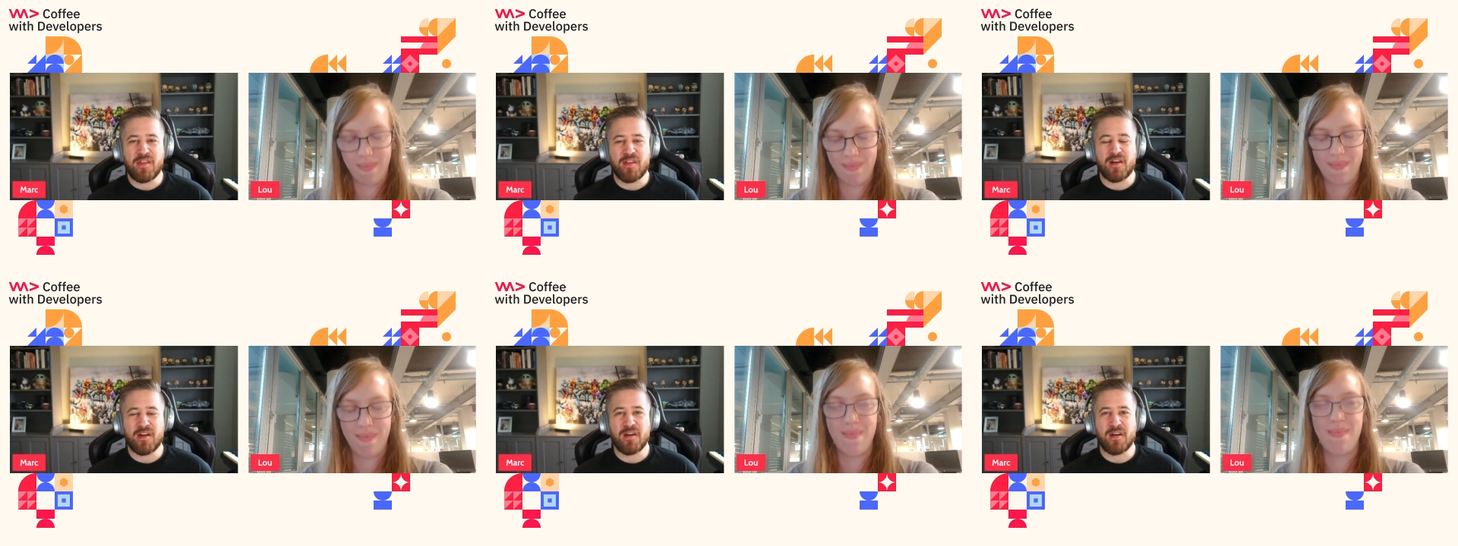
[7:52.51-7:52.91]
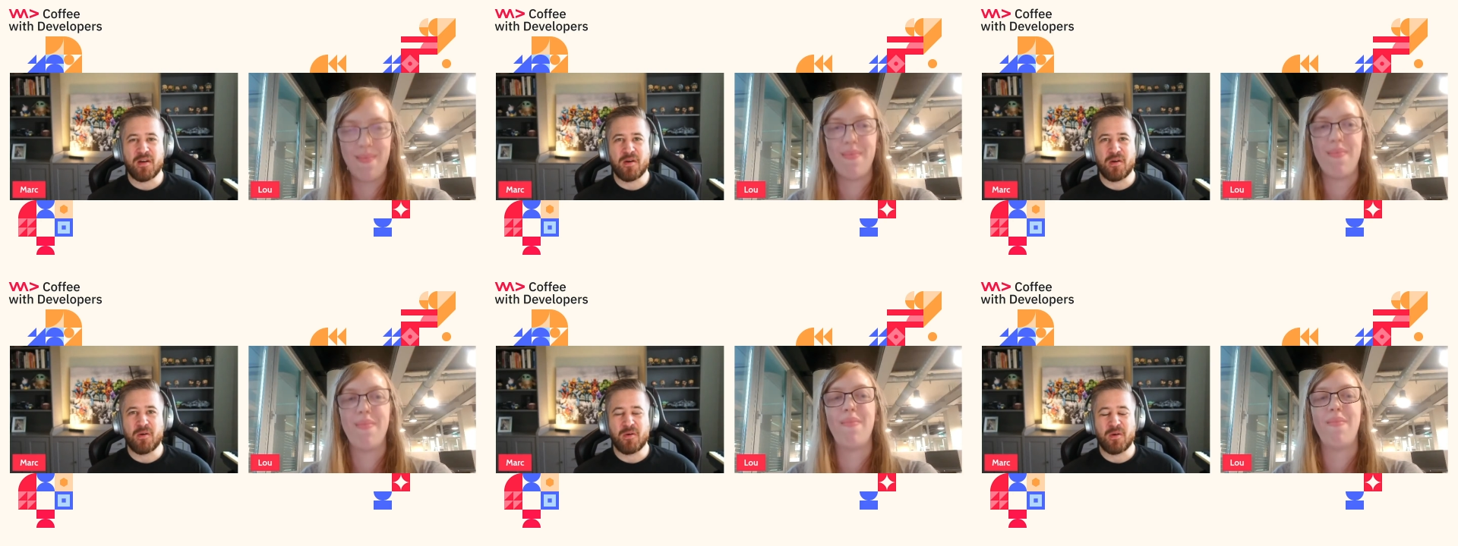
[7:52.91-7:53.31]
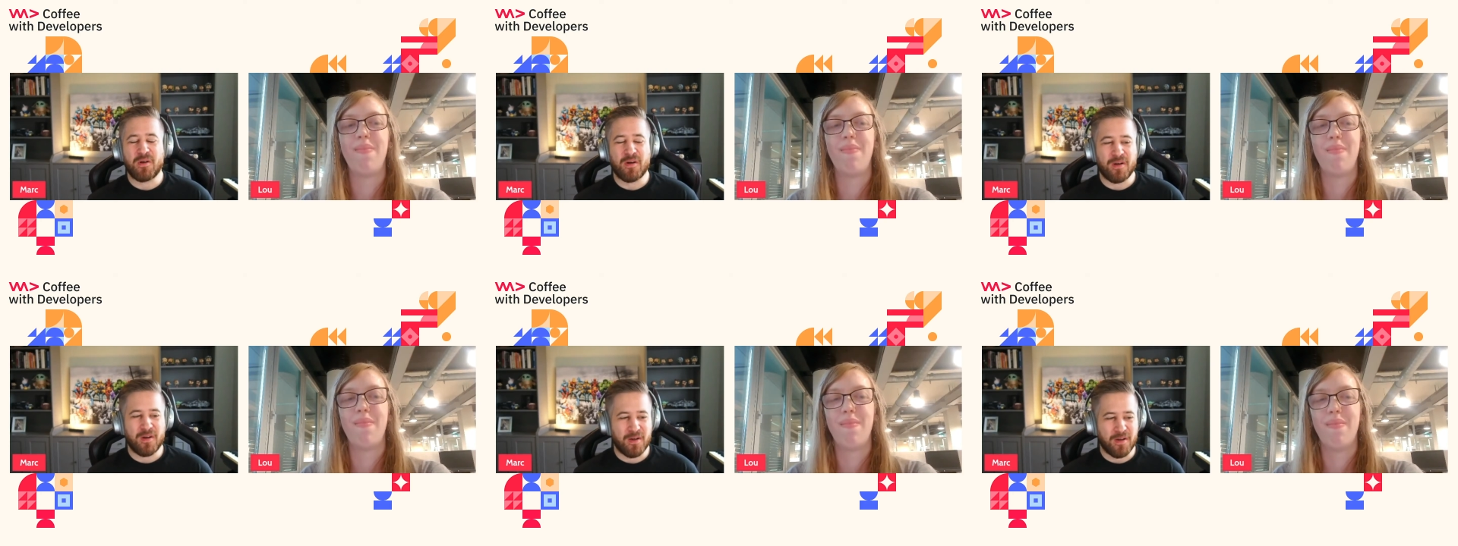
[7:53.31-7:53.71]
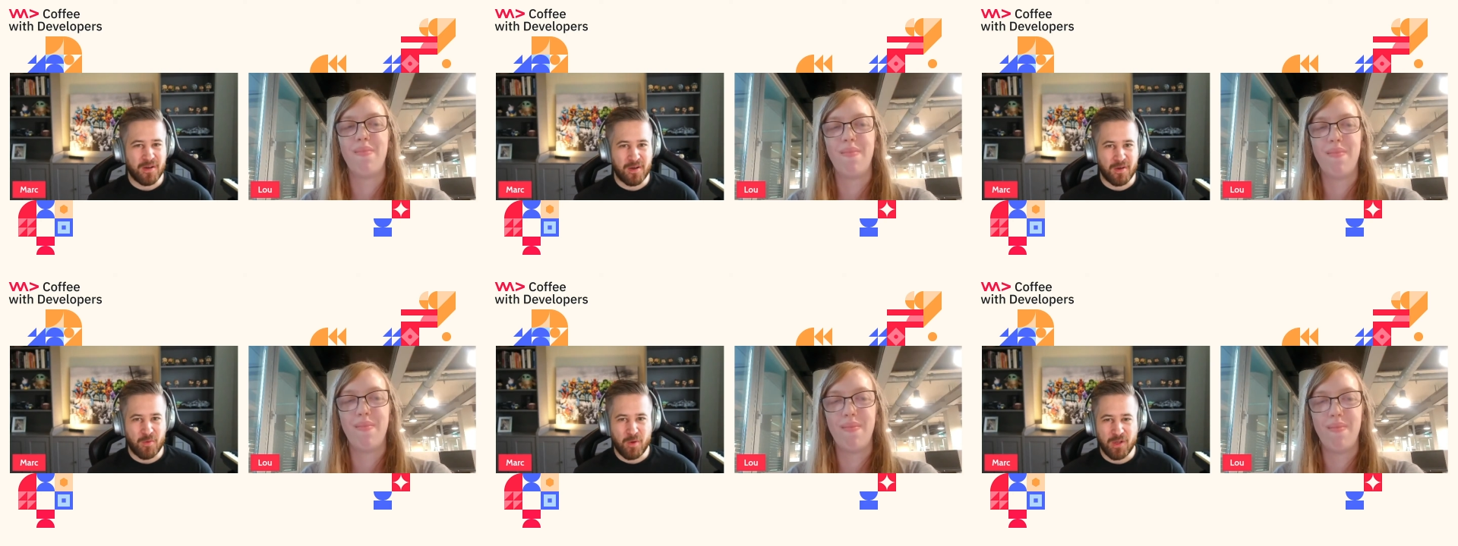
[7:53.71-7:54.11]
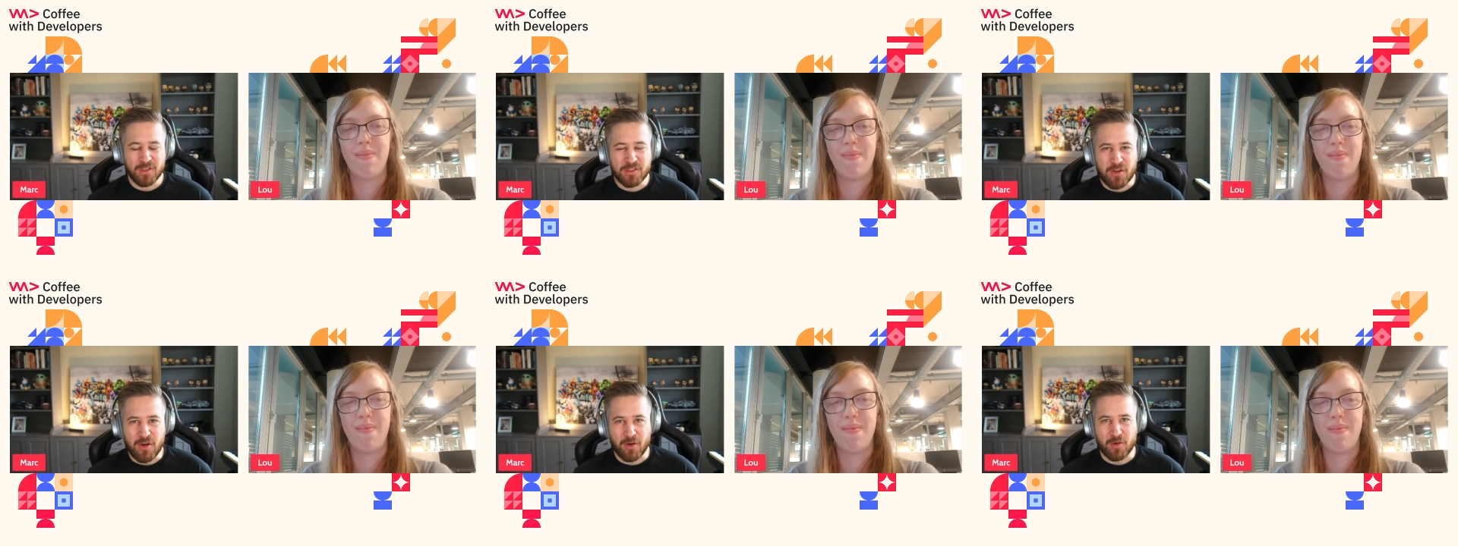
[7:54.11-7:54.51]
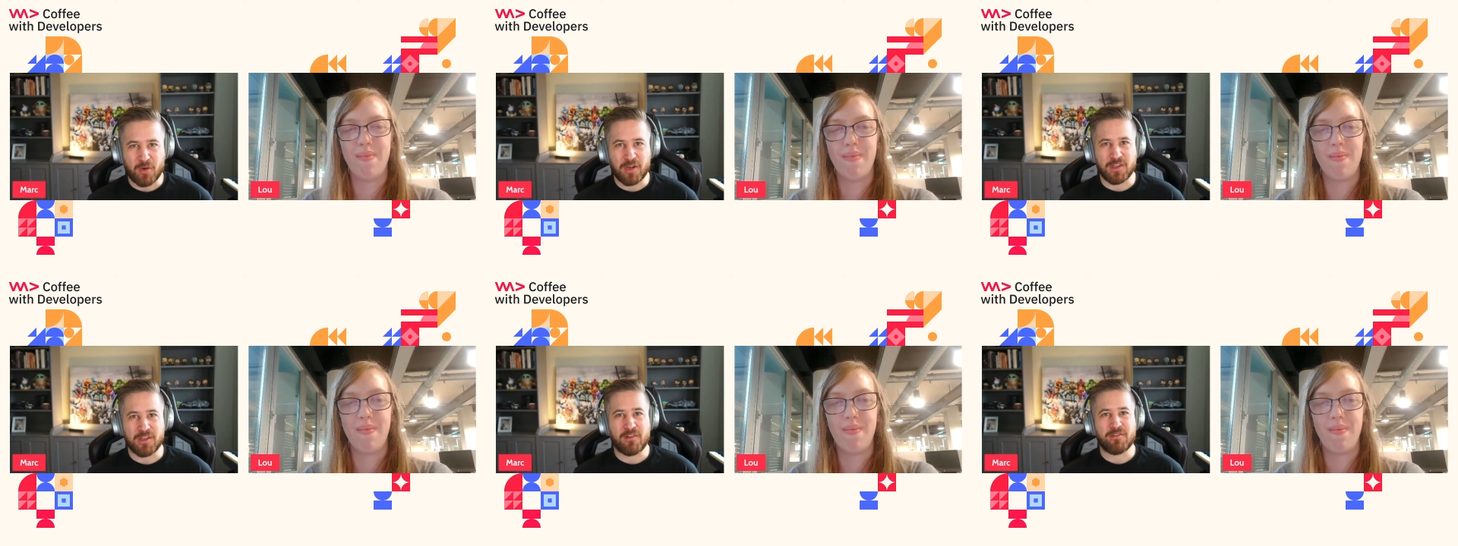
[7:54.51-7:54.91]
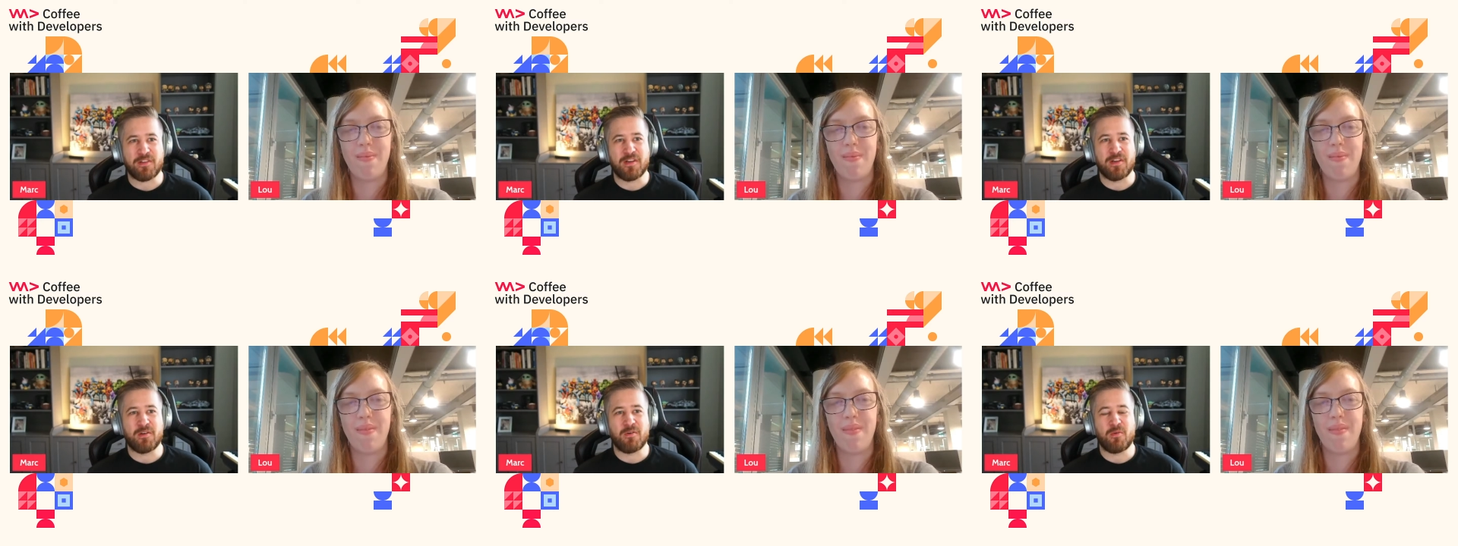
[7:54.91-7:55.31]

Speaker 1: the uh, World Congress of the